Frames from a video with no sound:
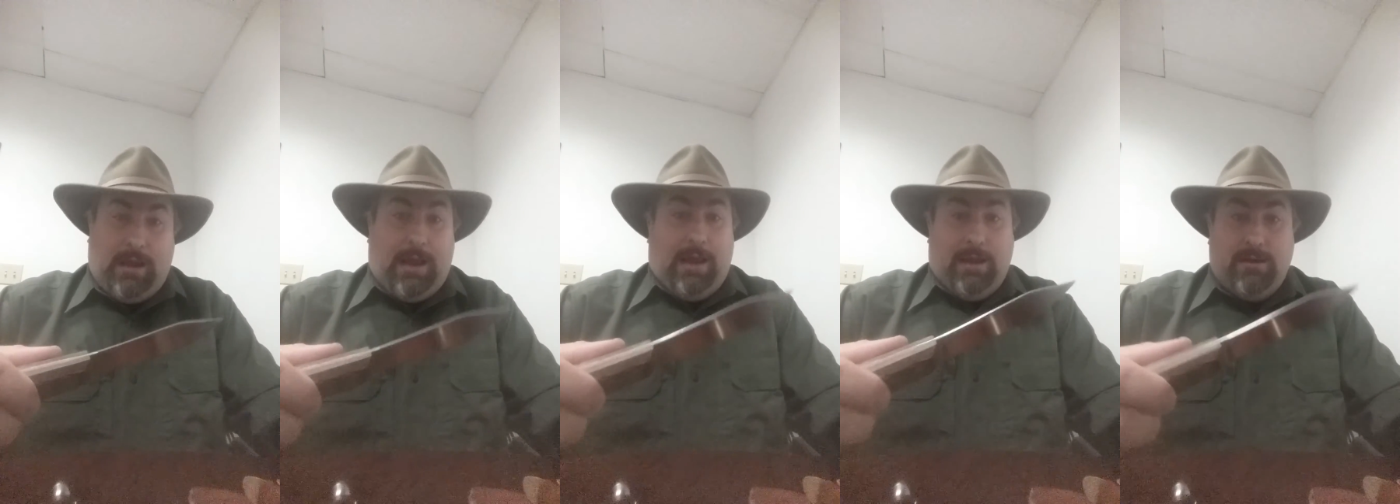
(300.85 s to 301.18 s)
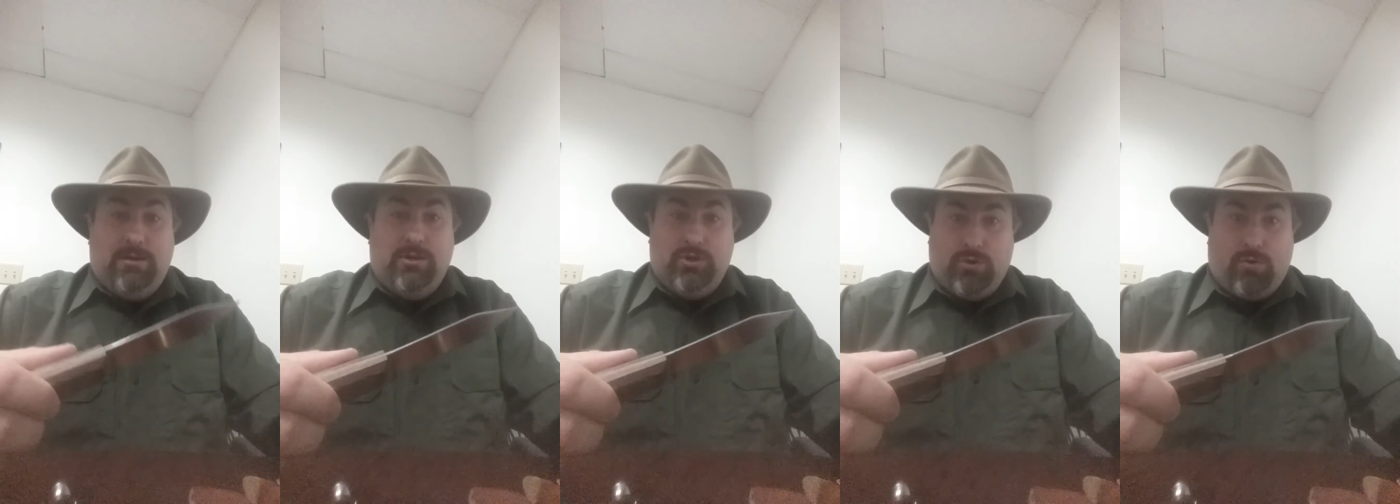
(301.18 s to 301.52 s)

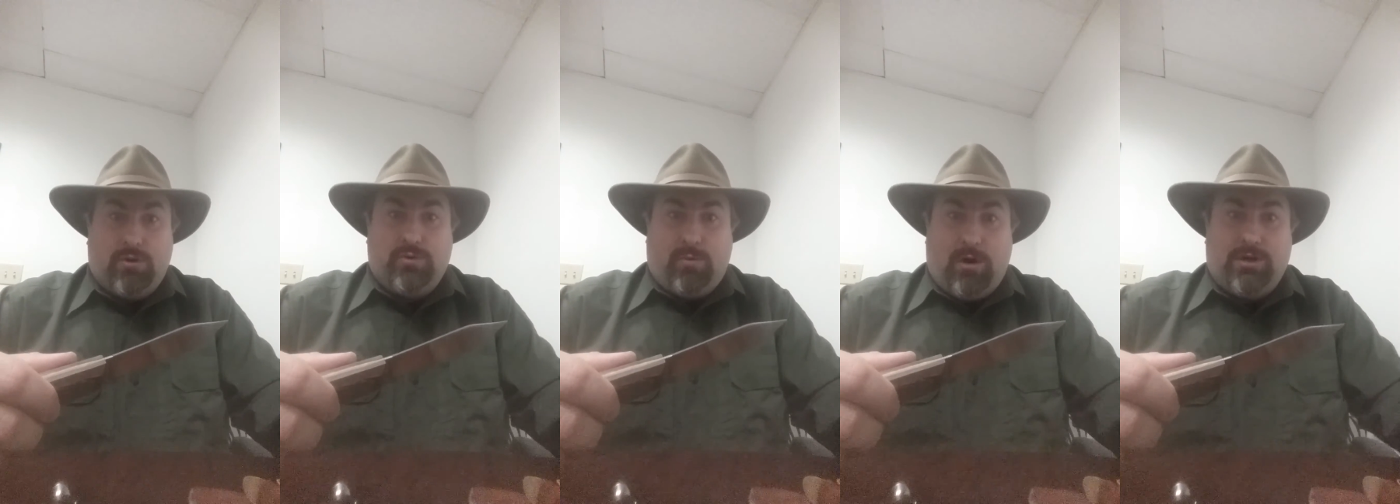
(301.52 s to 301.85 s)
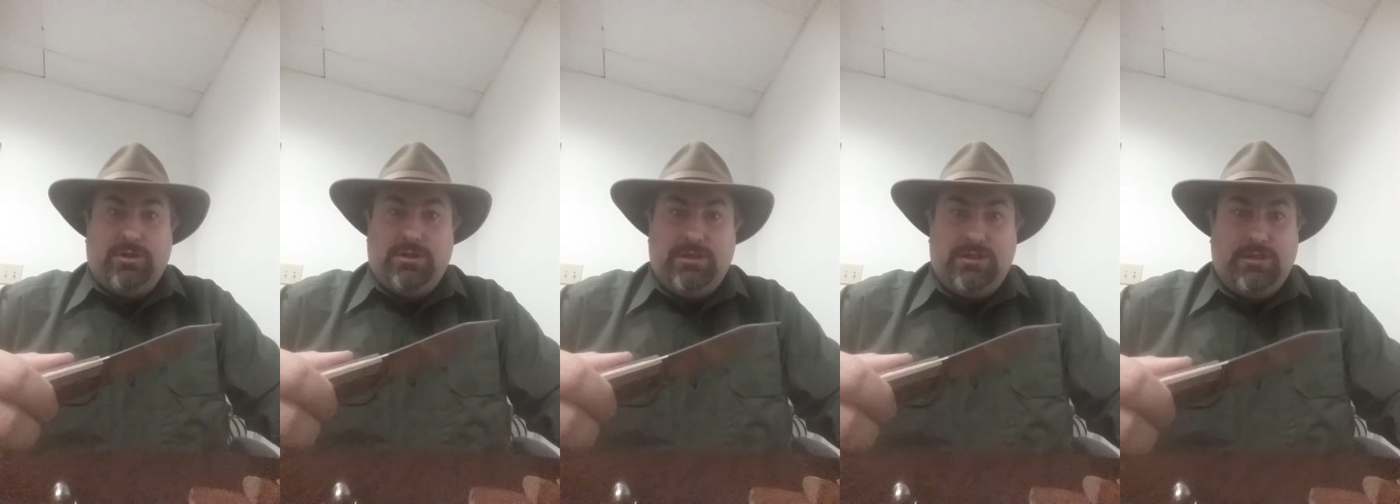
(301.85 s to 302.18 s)
hand to George
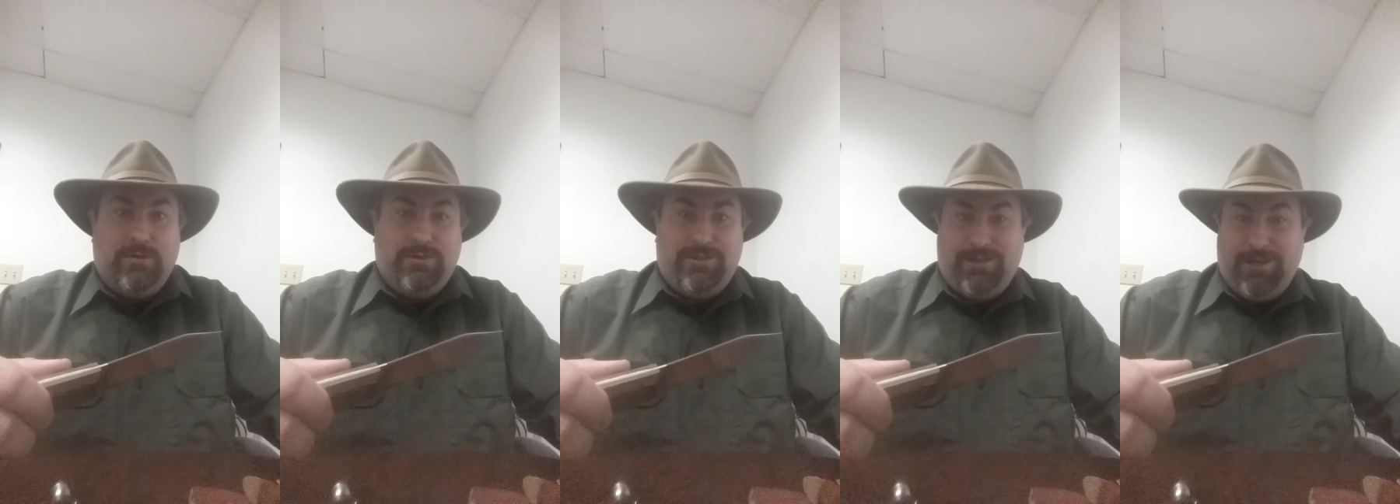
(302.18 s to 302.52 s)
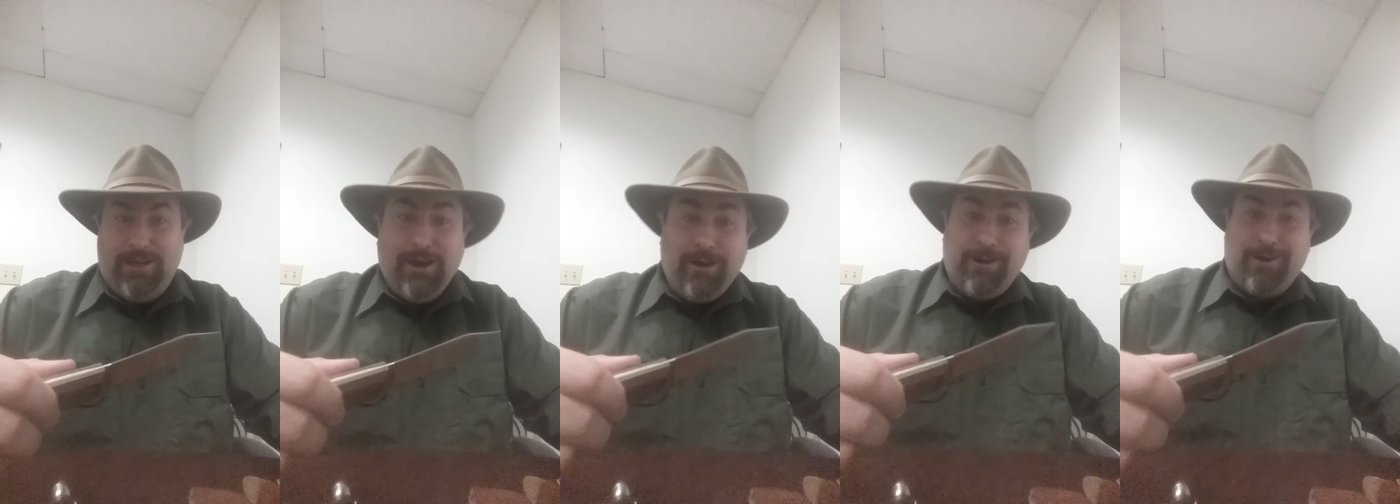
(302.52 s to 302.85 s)
Washington Sr. and
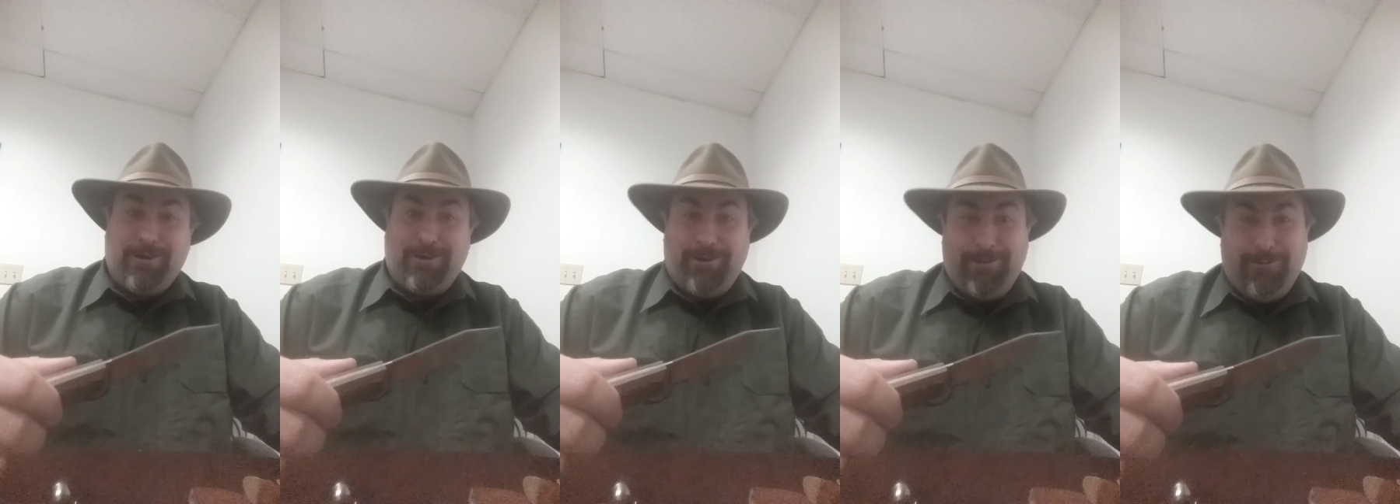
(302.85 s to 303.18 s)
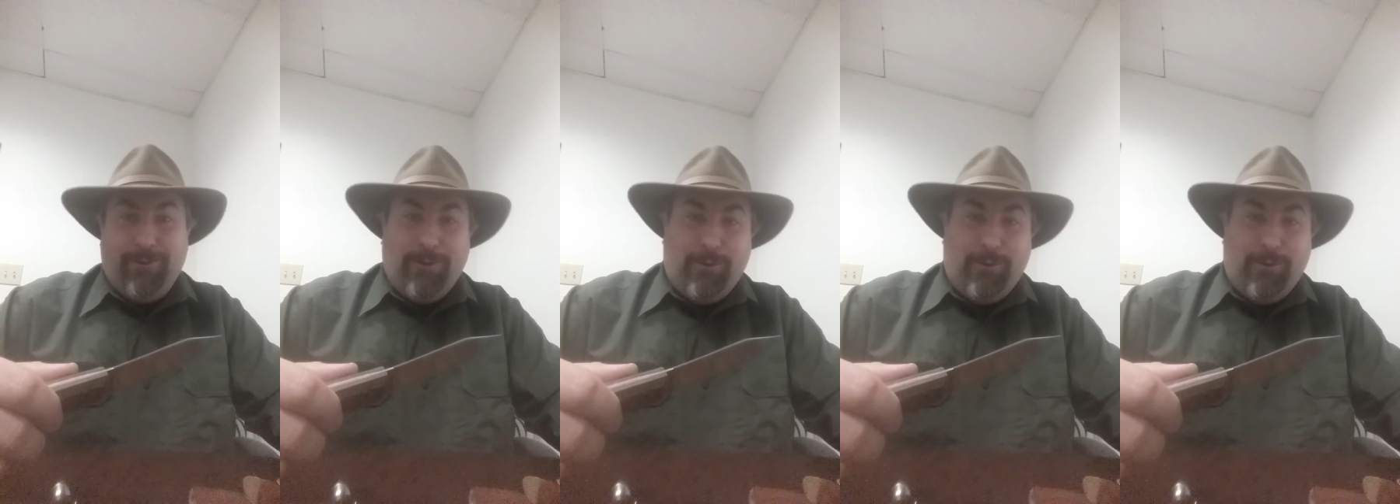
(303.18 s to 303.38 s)
say, "Here,